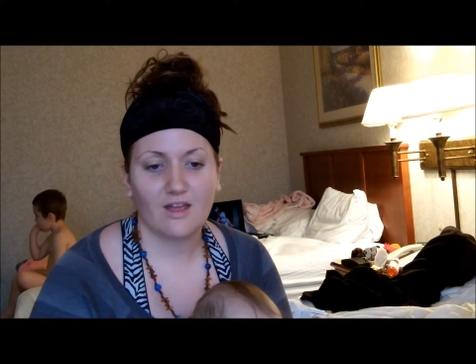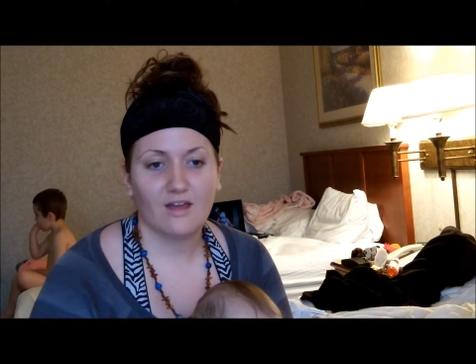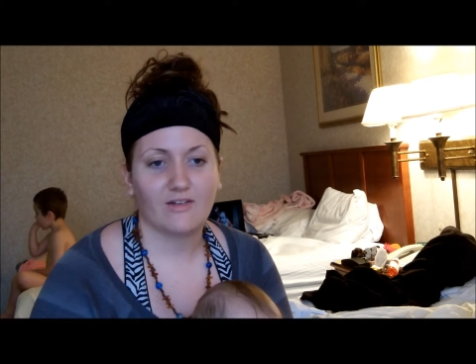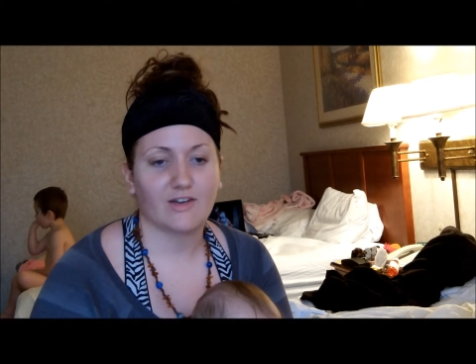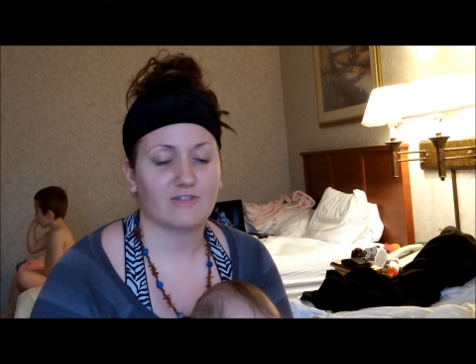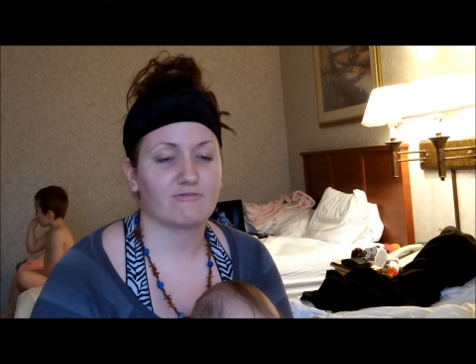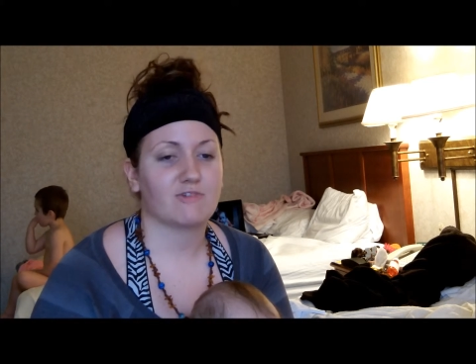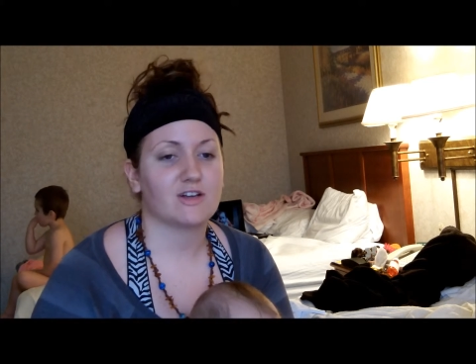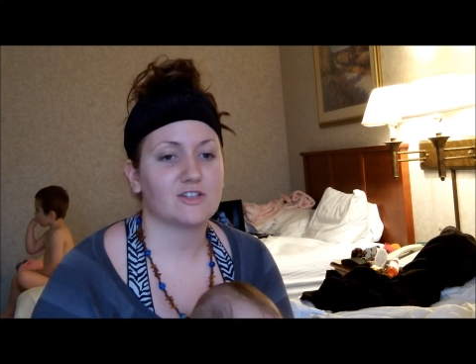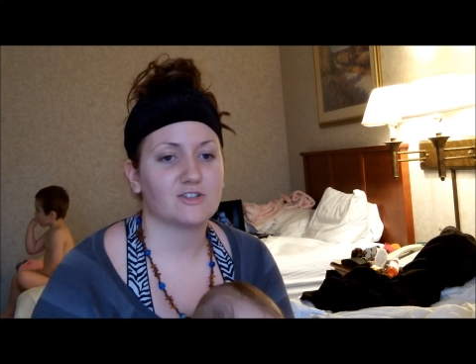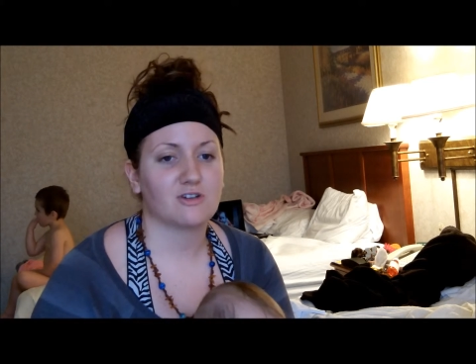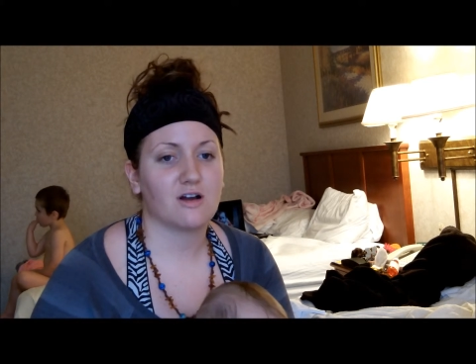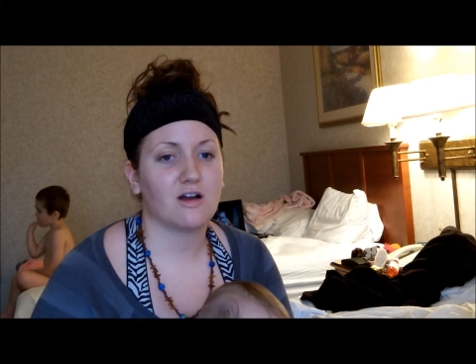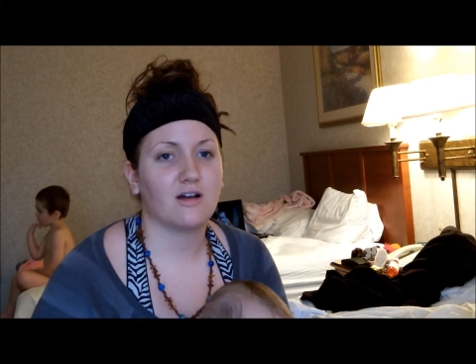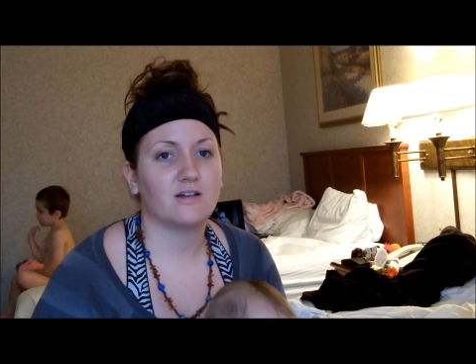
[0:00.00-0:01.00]
like
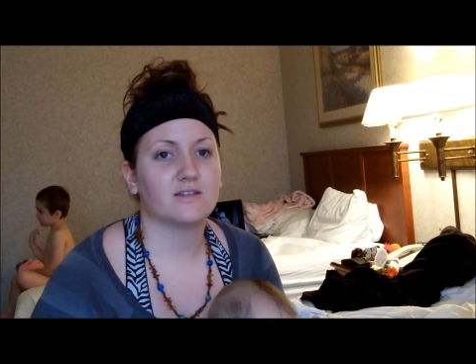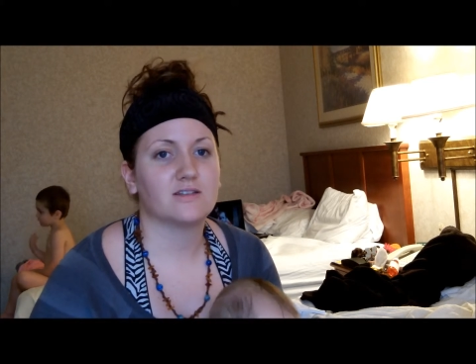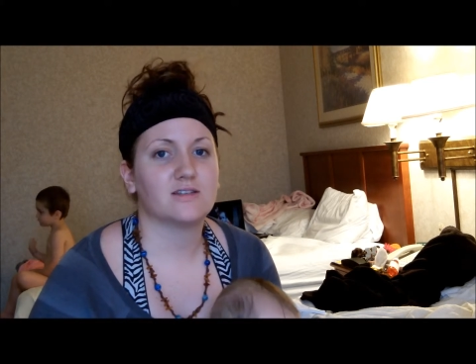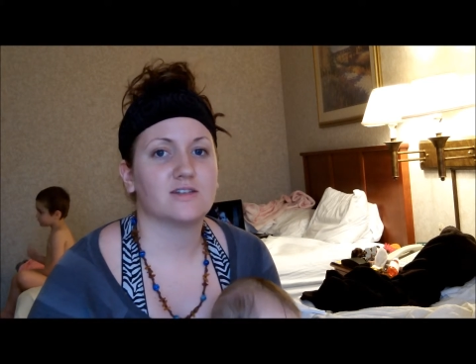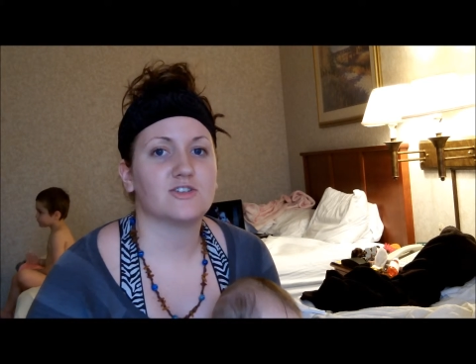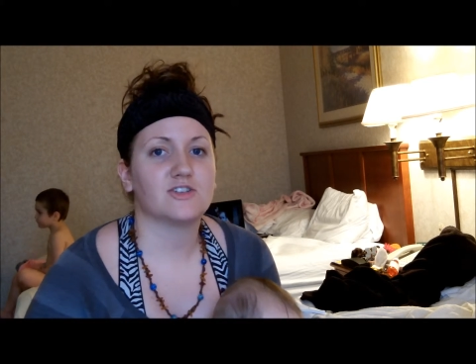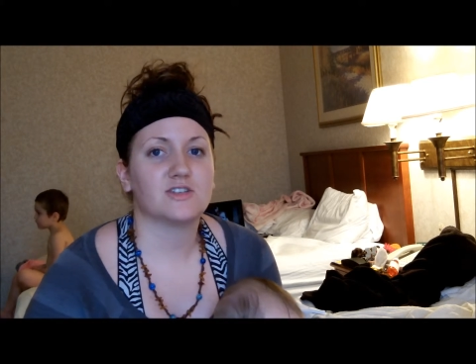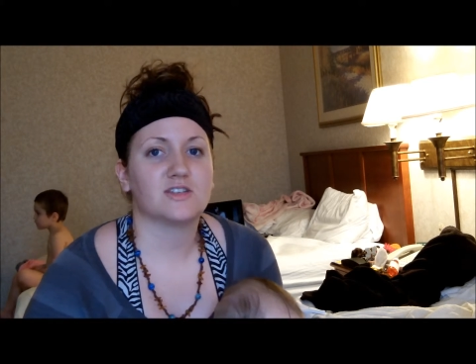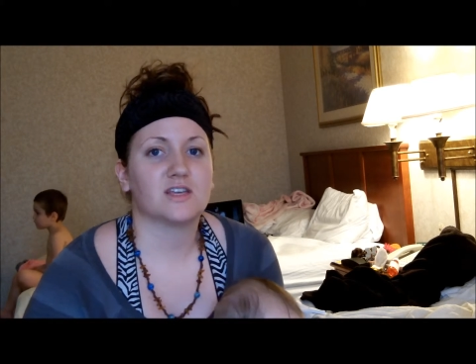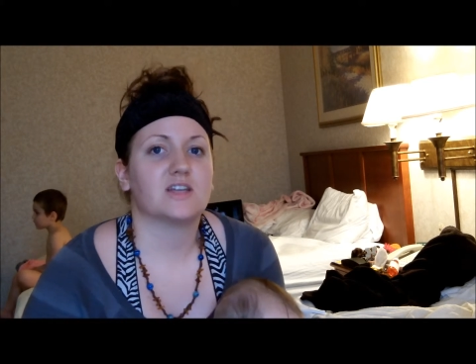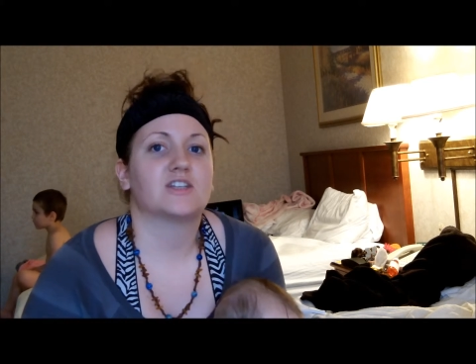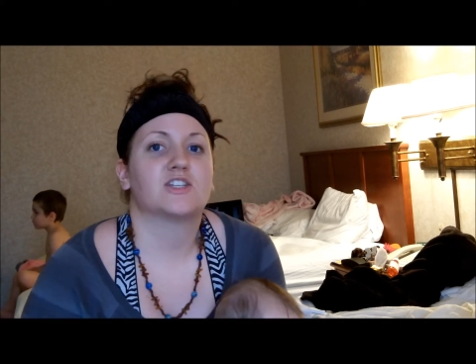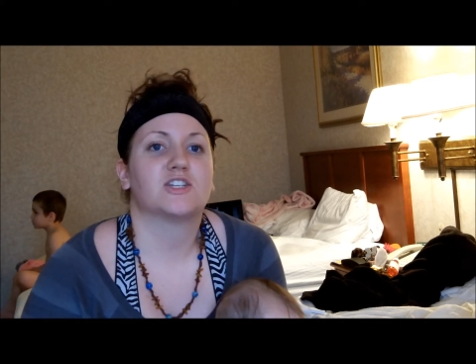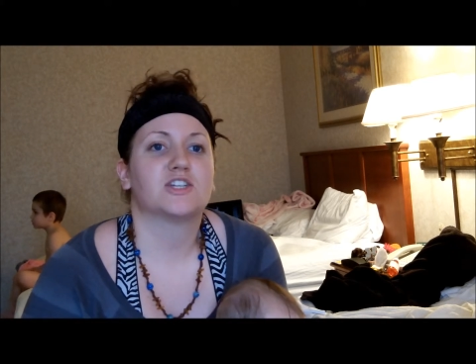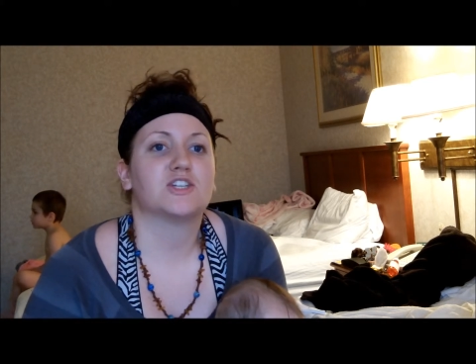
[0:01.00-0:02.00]
restaurants and just
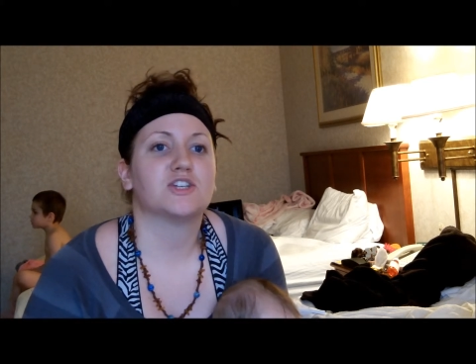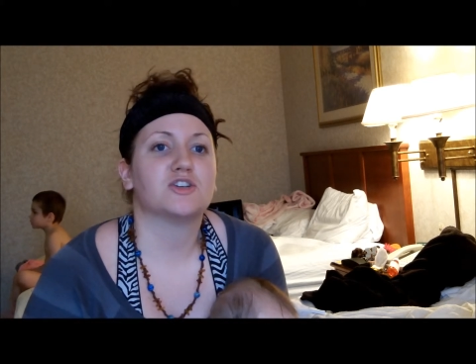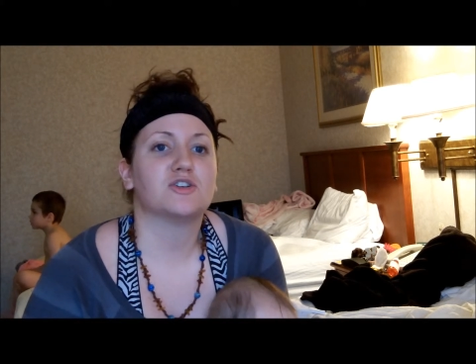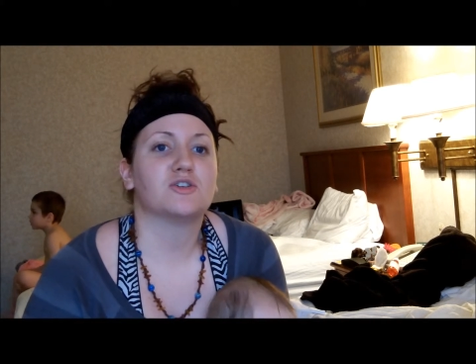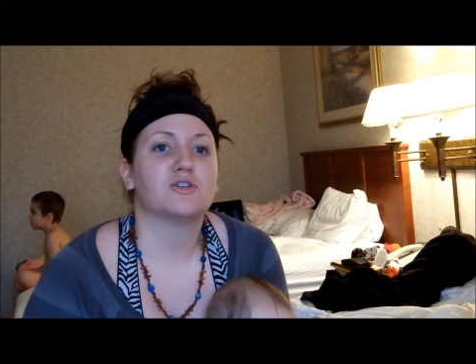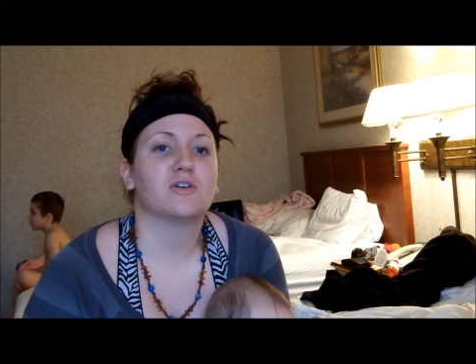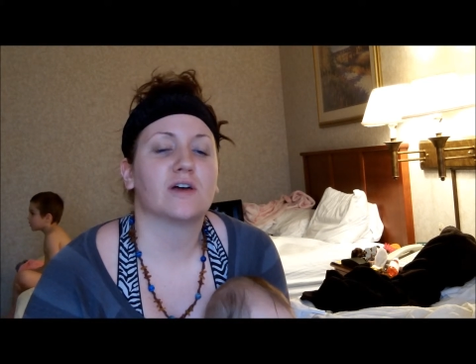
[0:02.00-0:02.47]
things to do.